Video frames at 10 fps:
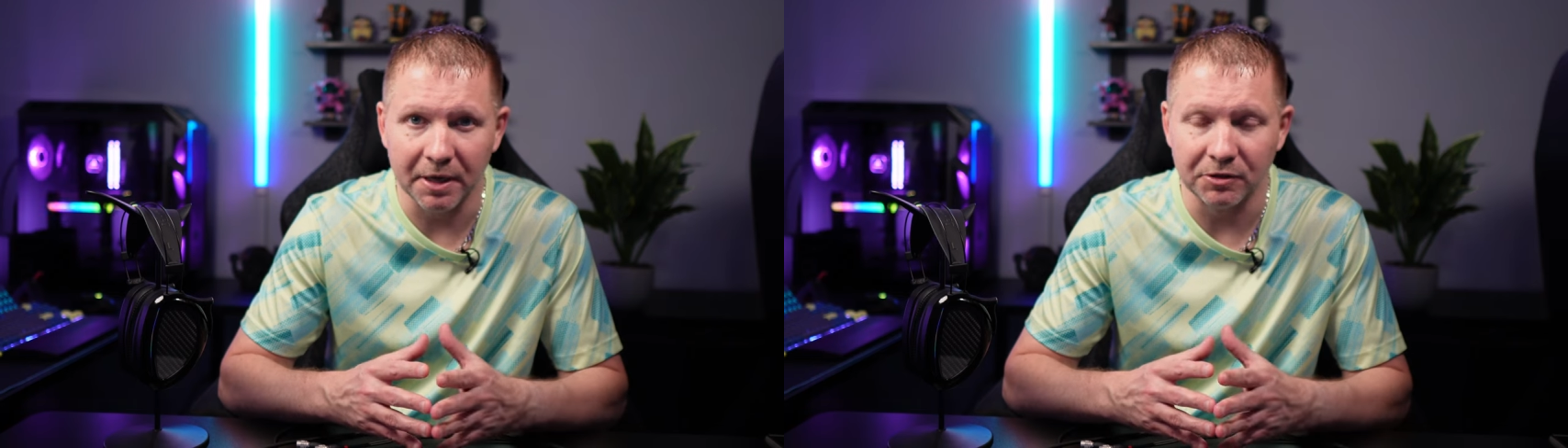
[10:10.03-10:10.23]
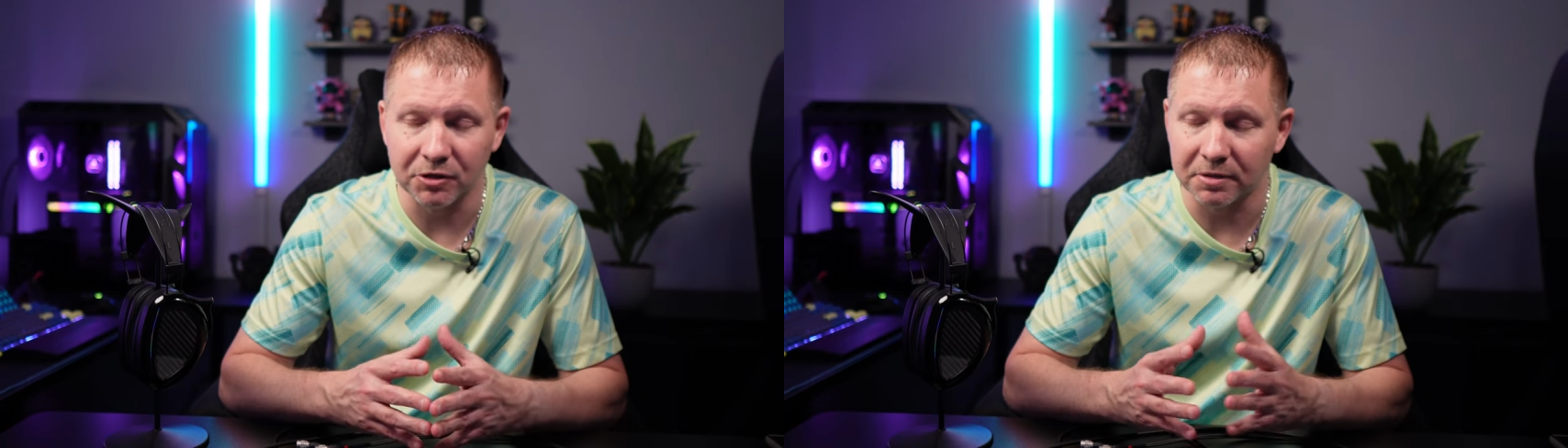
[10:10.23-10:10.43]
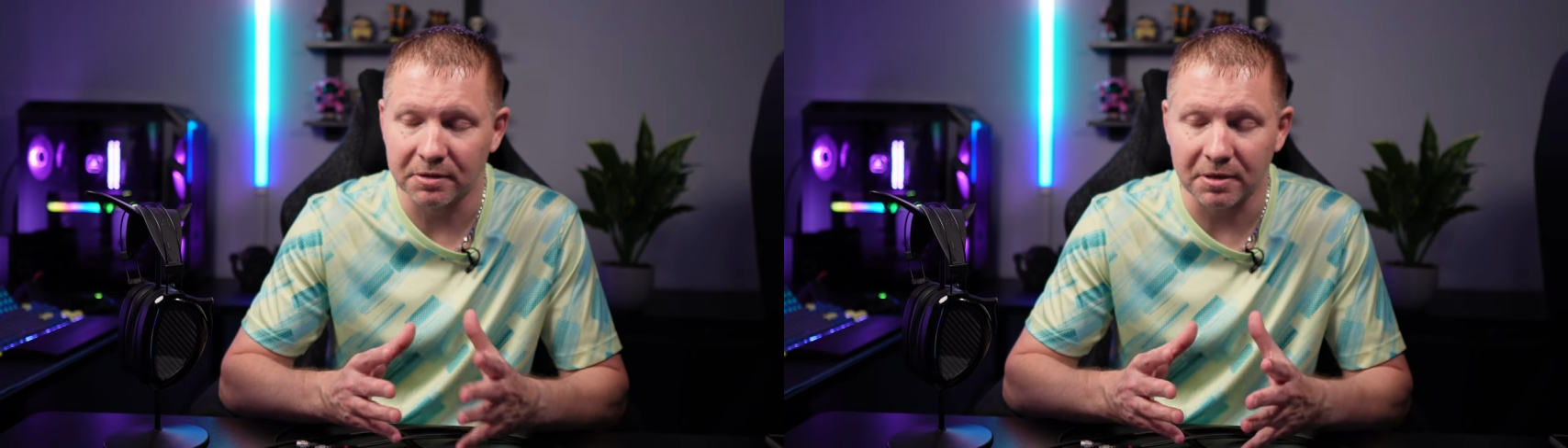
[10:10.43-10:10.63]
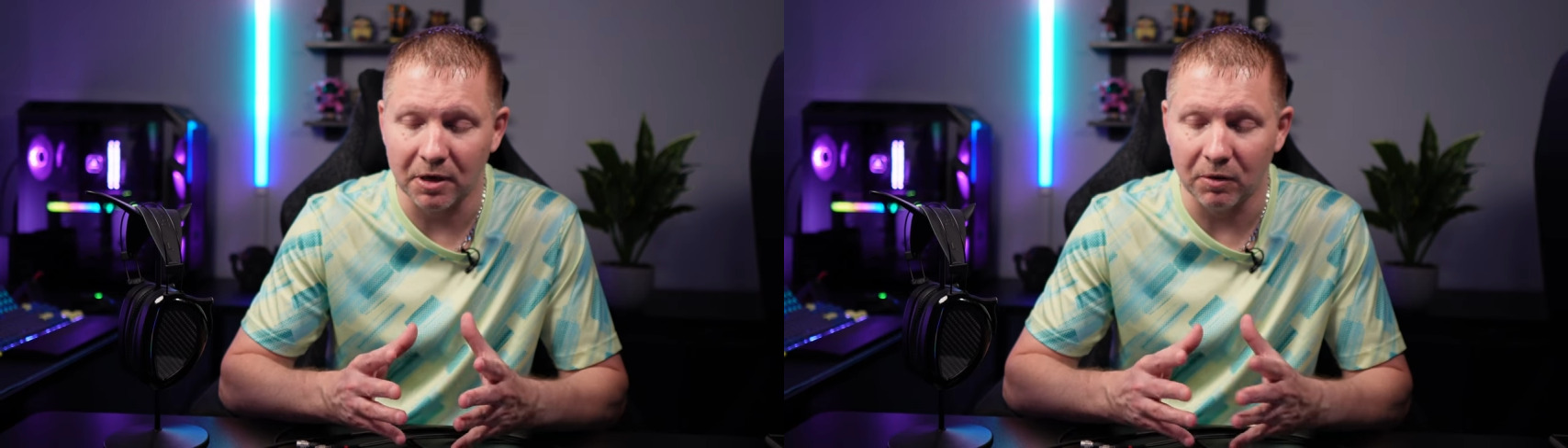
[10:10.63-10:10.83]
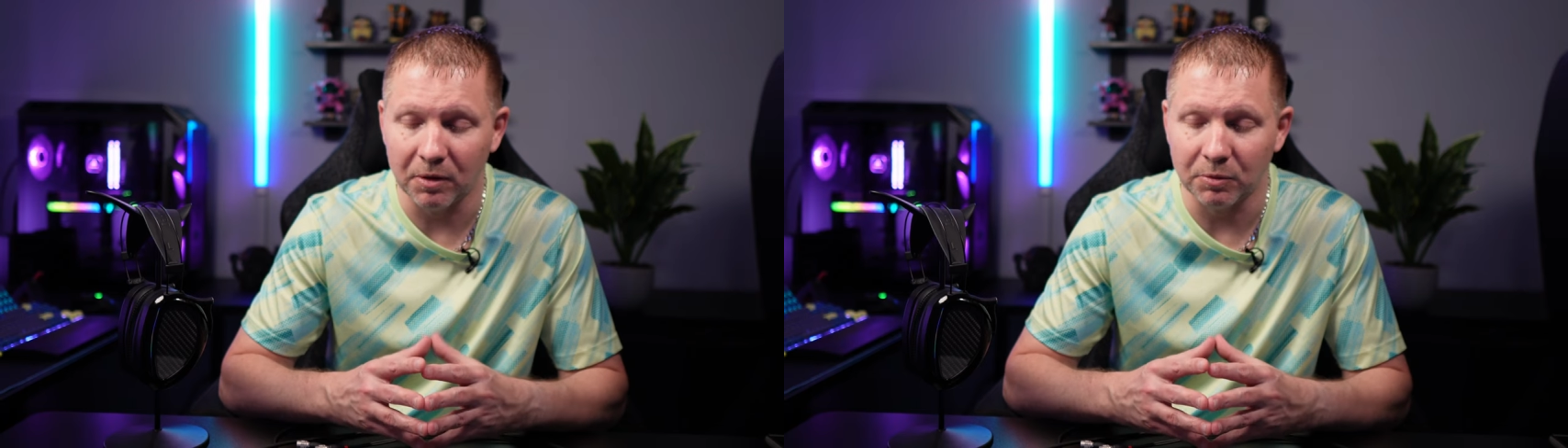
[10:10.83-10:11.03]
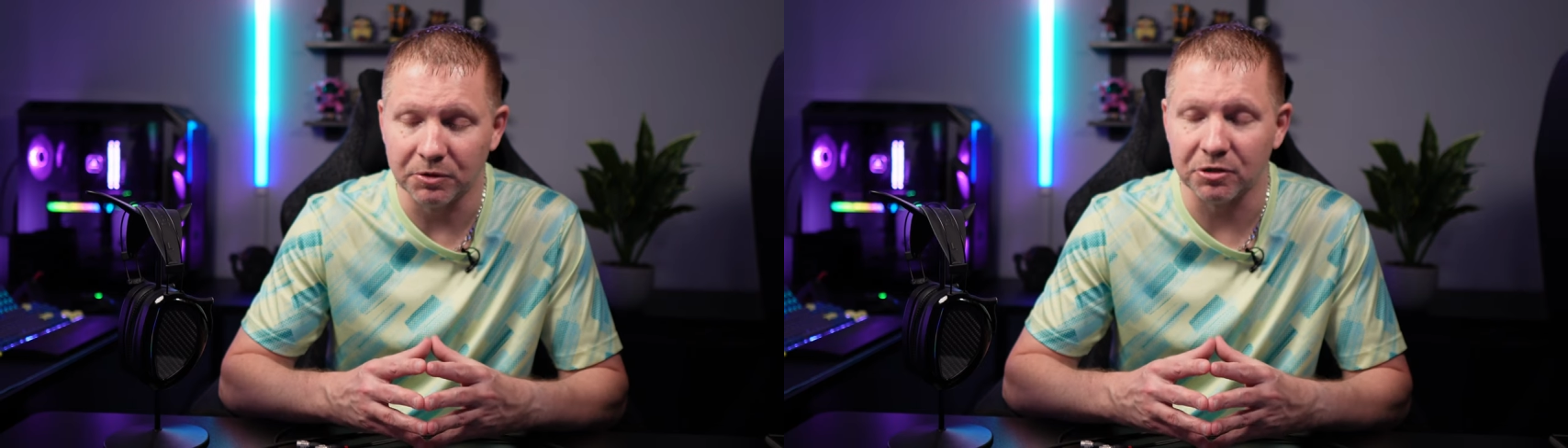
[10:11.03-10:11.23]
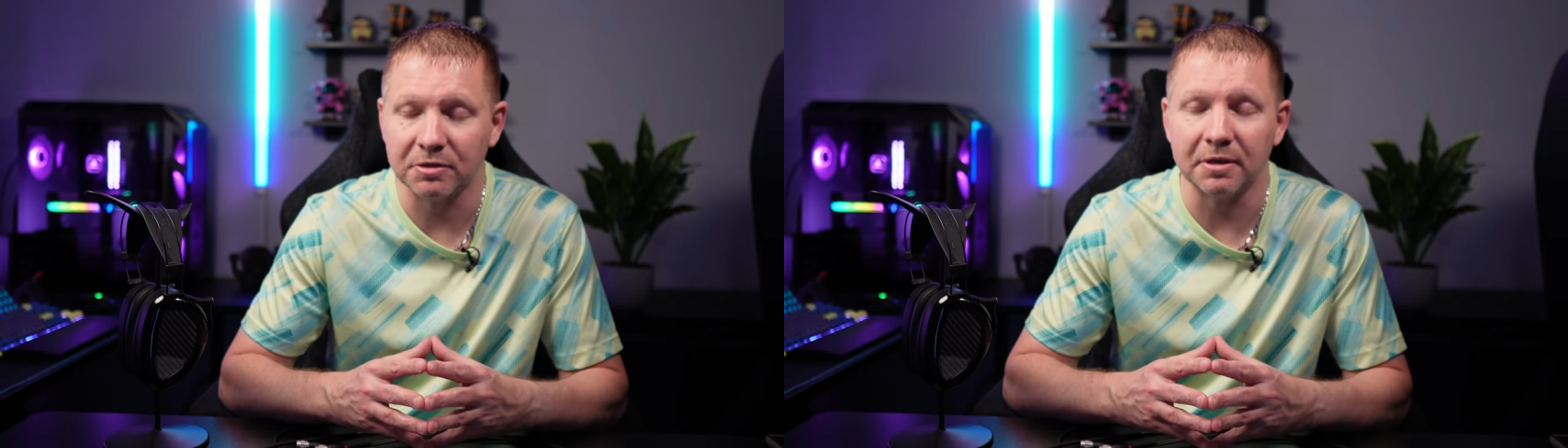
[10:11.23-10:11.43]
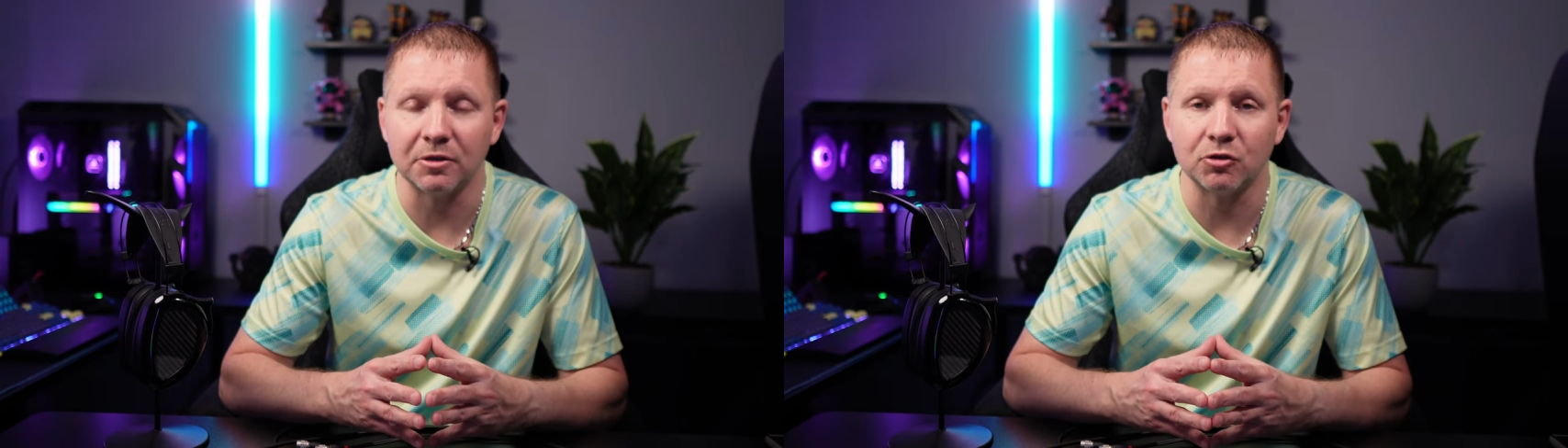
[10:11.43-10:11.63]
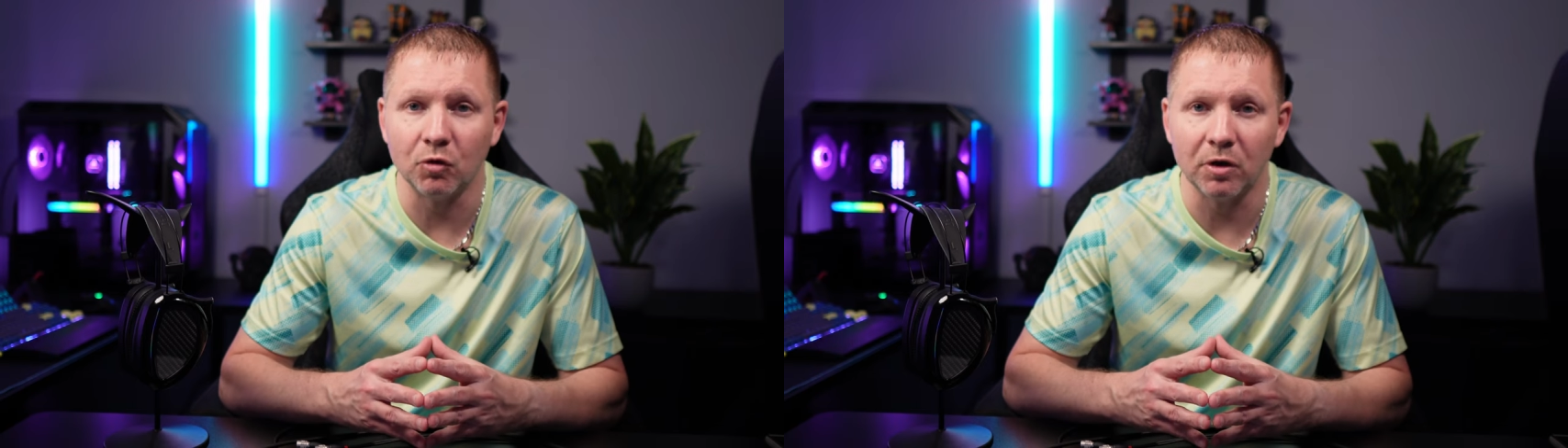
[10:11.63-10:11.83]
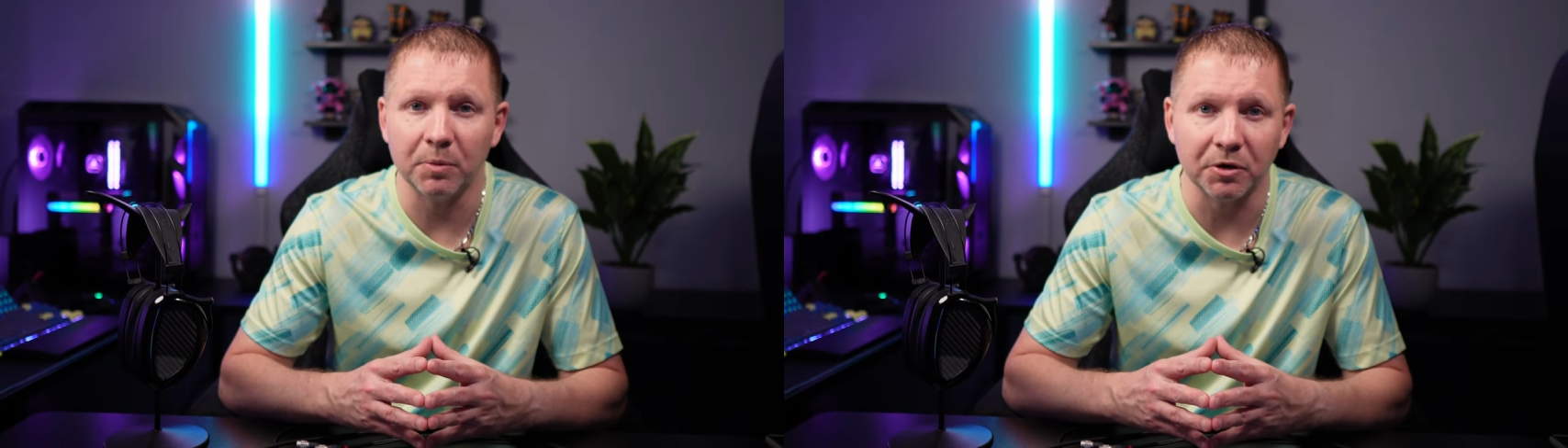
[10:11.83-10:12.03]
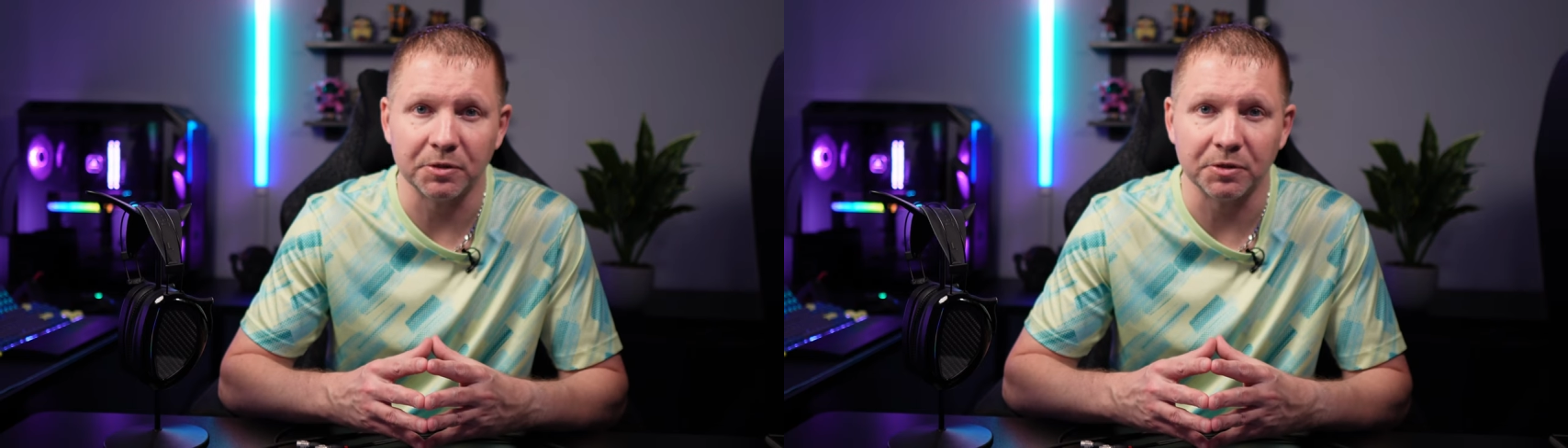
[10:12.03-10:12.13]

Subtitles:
And just, you know, it was just an enjoyable